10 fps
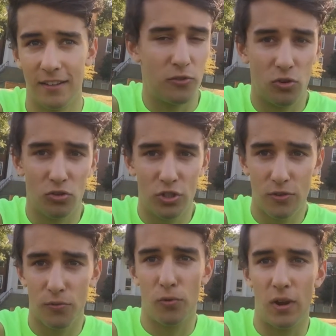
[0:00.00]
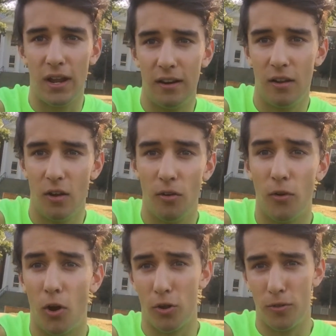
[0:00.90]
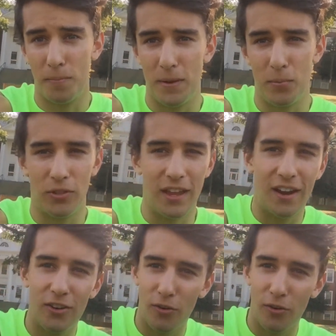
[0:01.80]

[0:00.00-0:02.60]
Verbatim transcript: If you're just afraid of all the people there,